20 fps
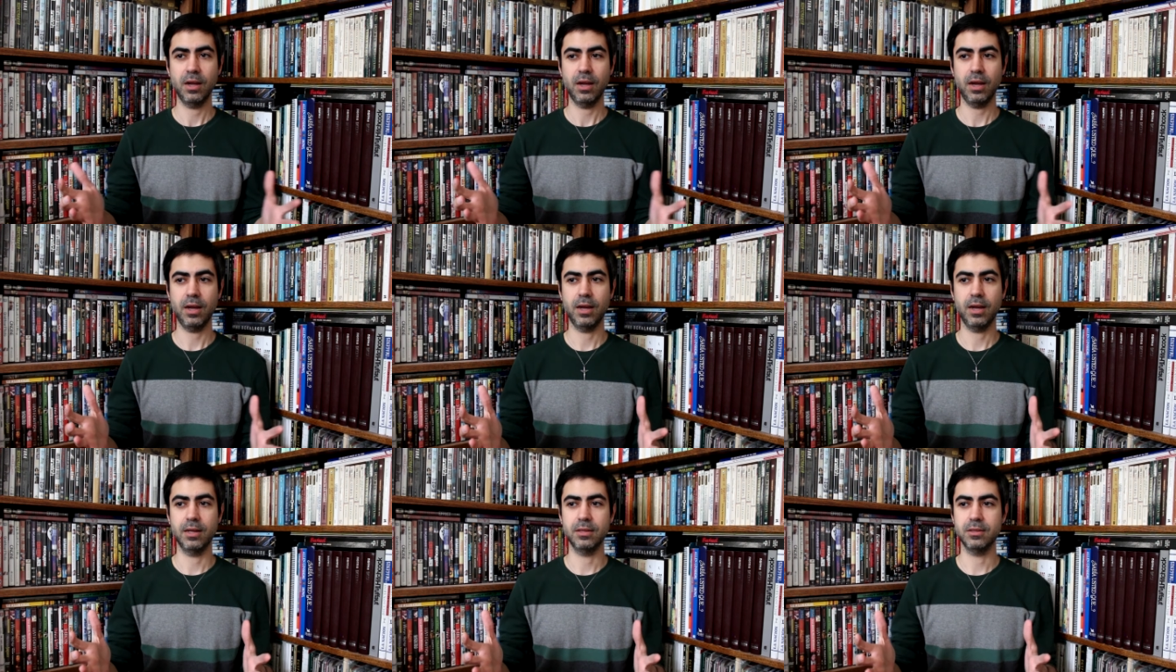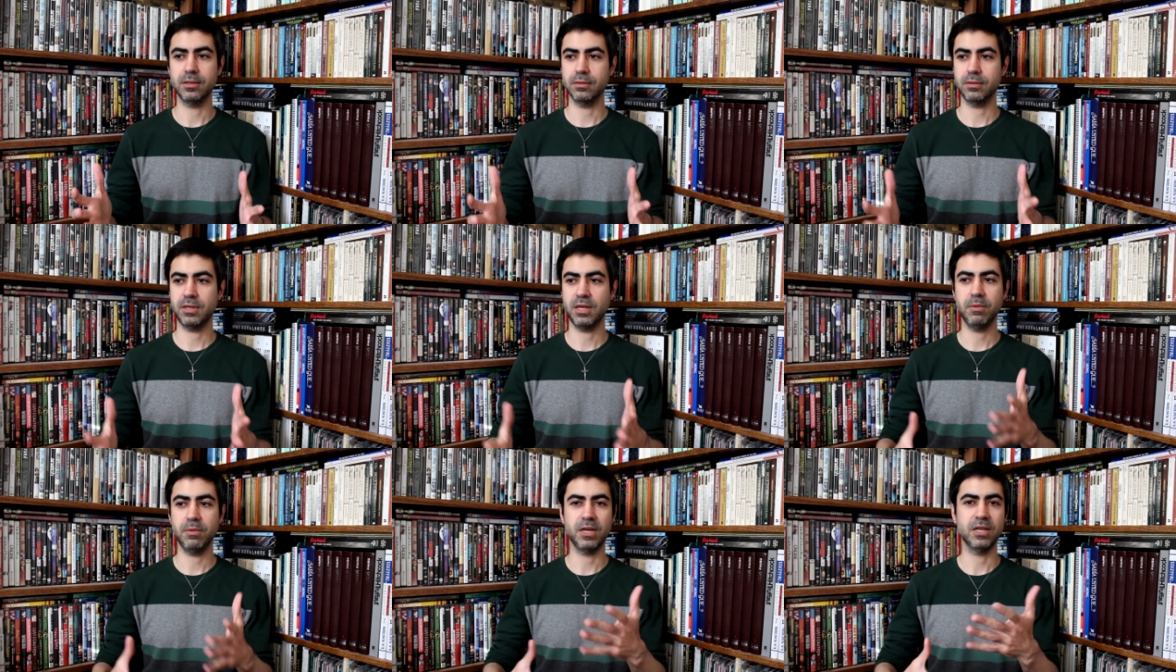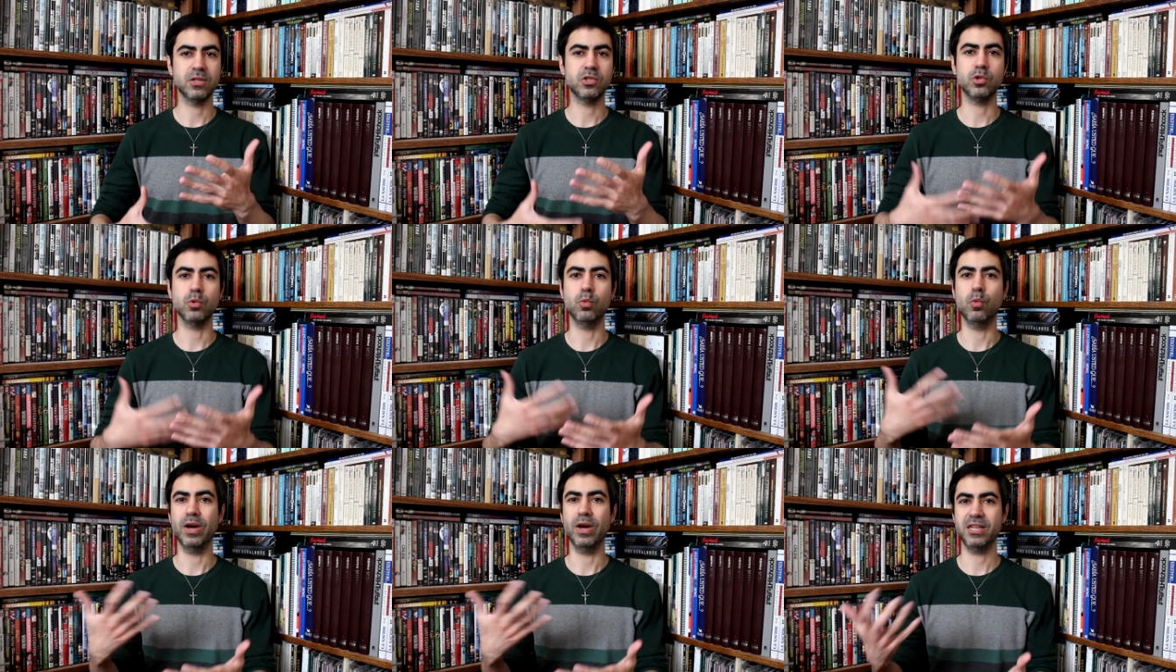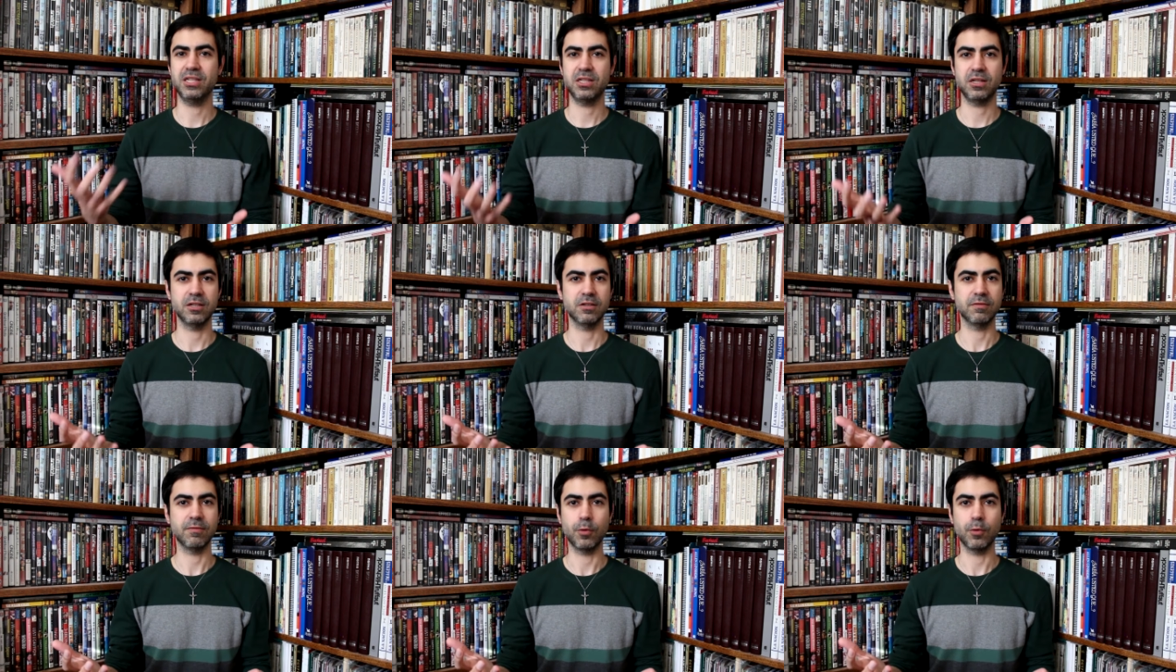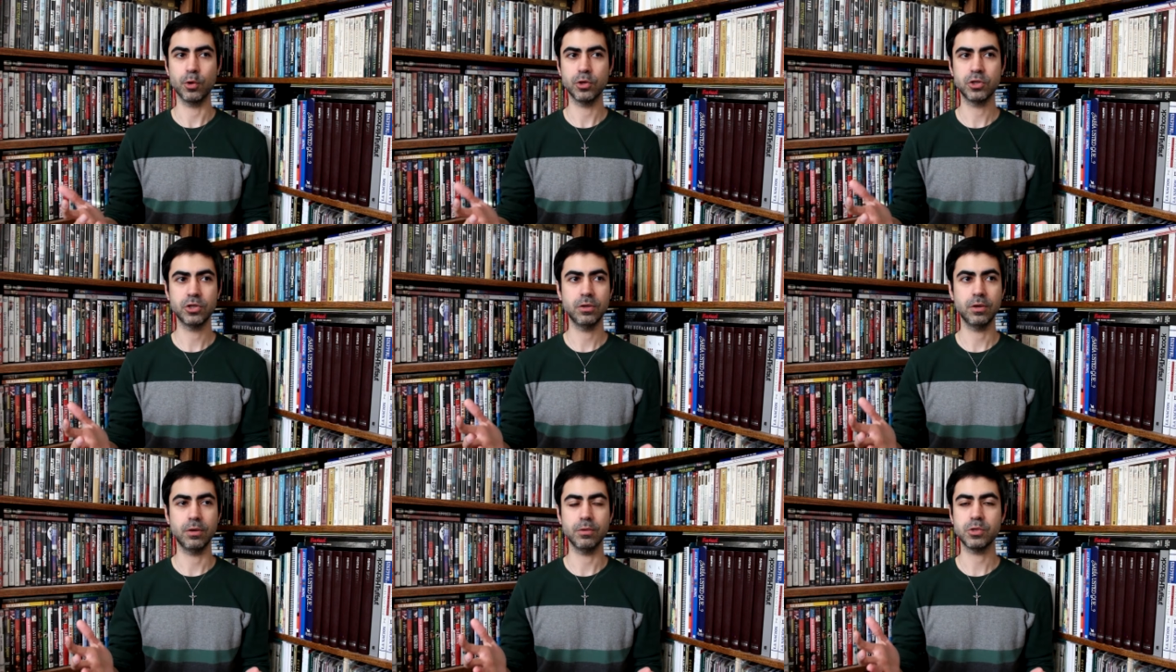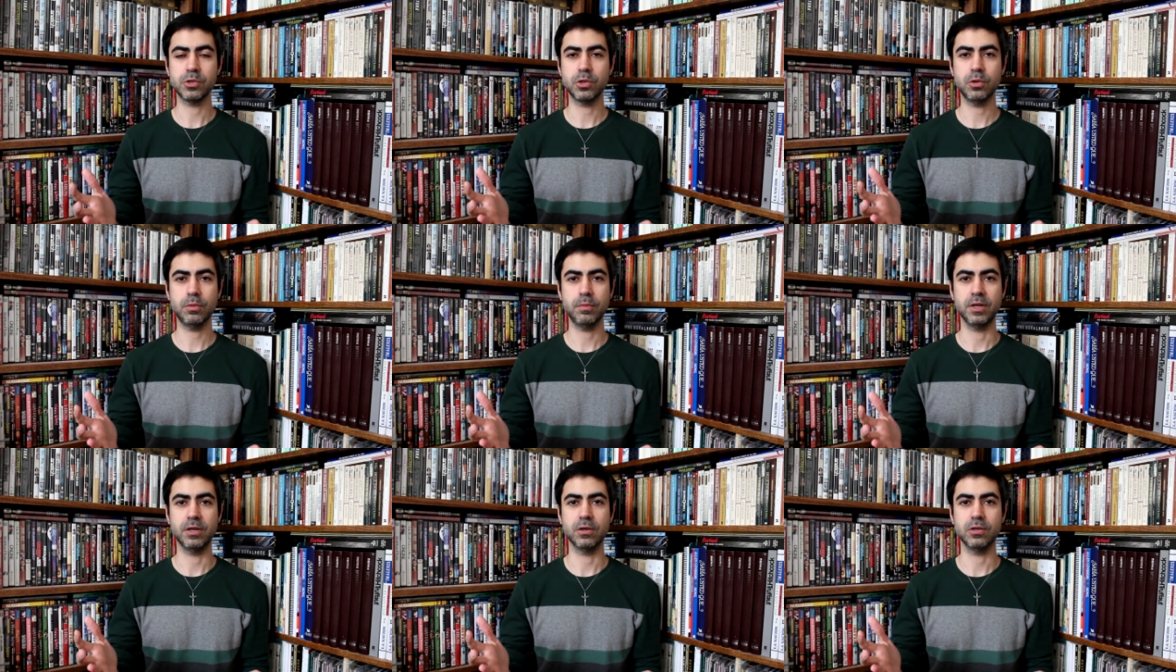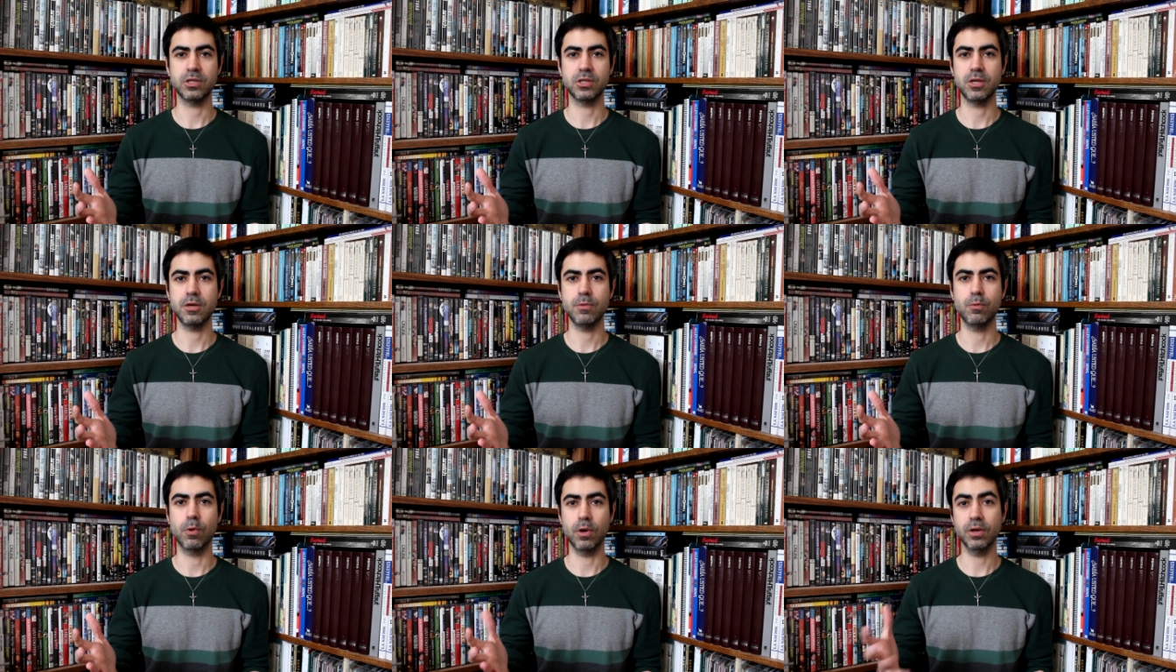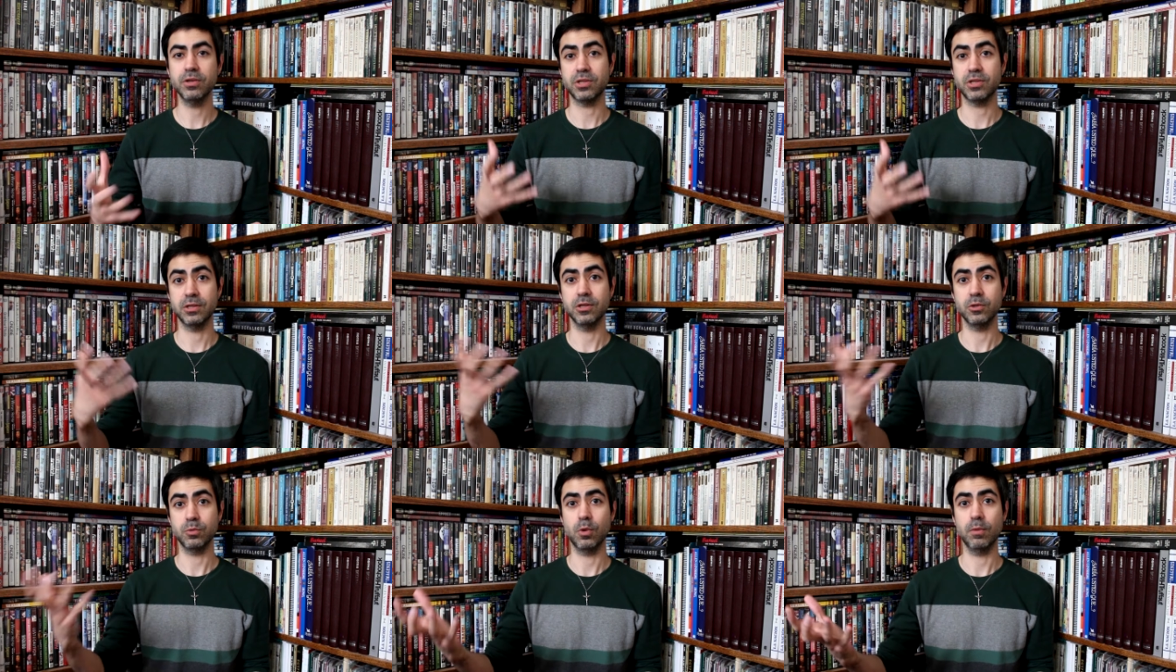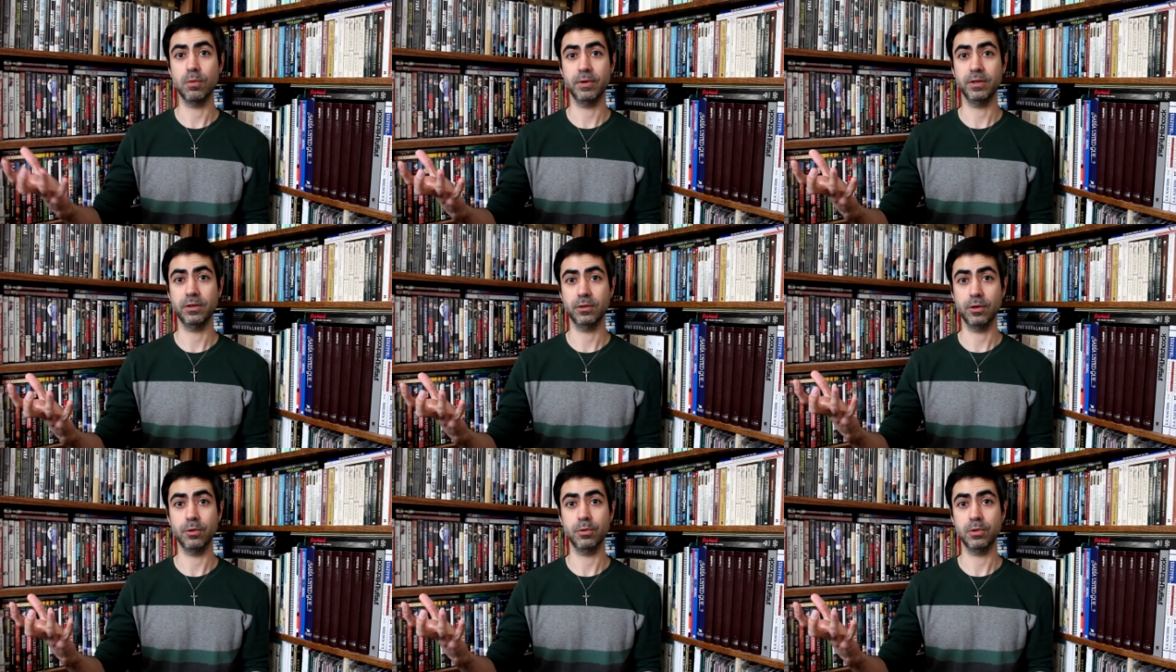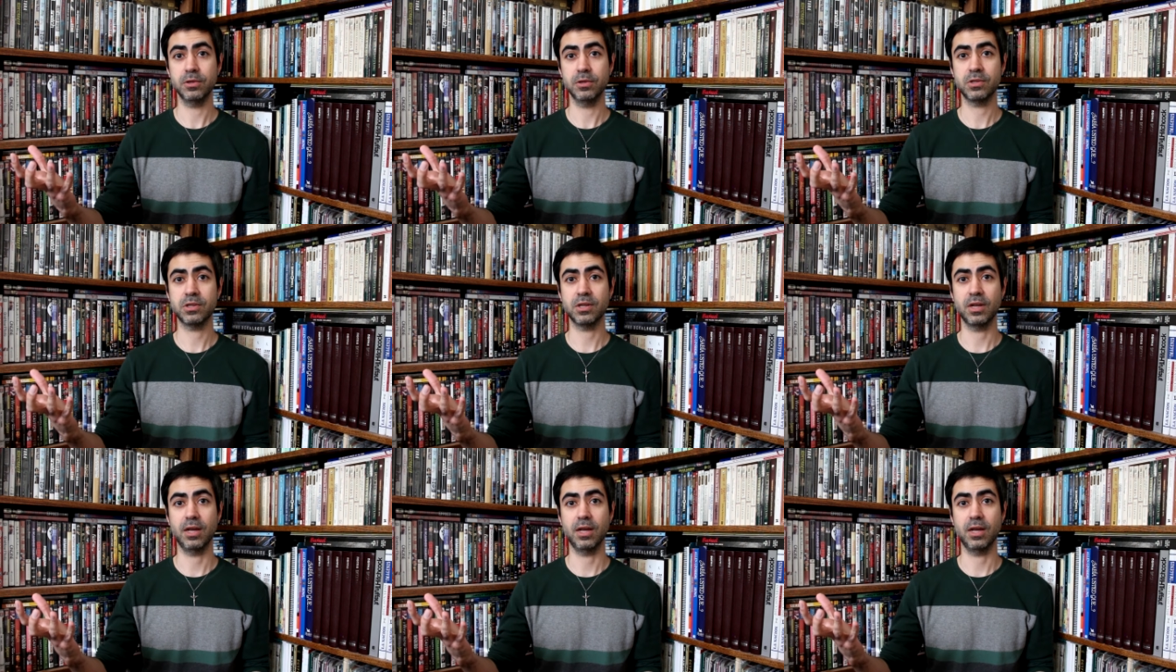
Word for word: and he begins to waste his fortune also because he wants this woman Lotus,